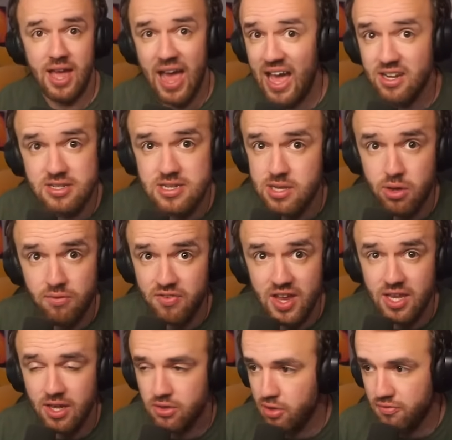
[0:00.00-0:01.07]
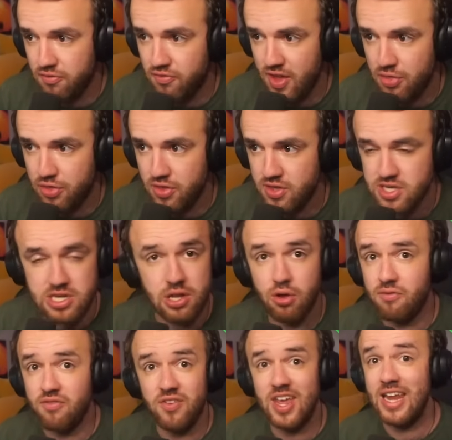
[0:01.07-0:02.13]
out of Slovenia. They're 5th in the
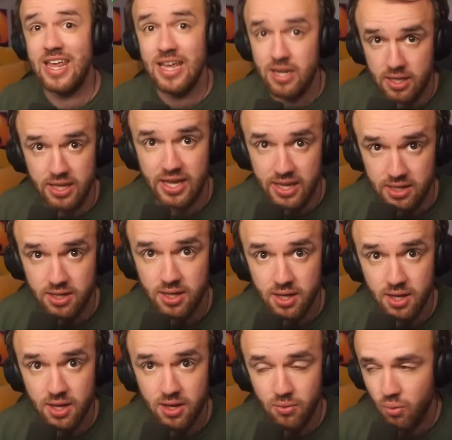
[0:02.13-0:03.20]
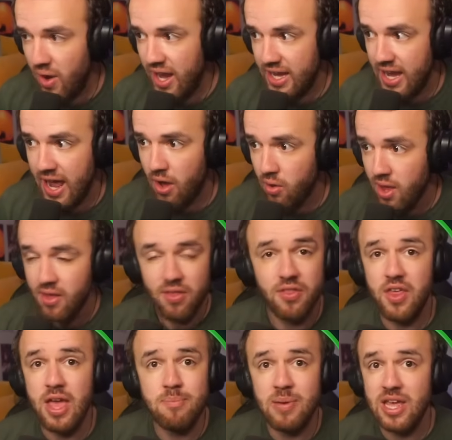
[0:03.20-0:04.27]
Slovenian league right now.
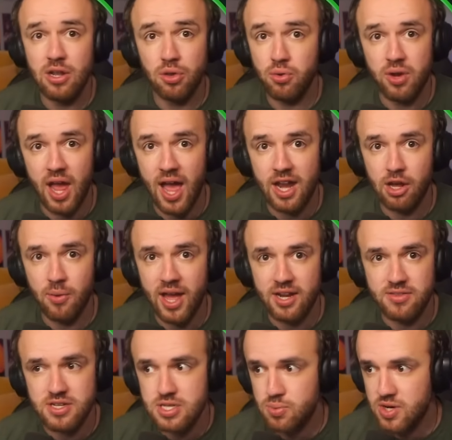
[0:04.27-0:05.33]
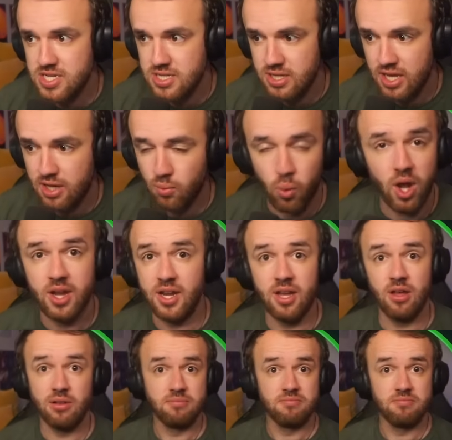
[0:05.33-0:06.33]
They beat Lugano out of the Swiss league 1-0.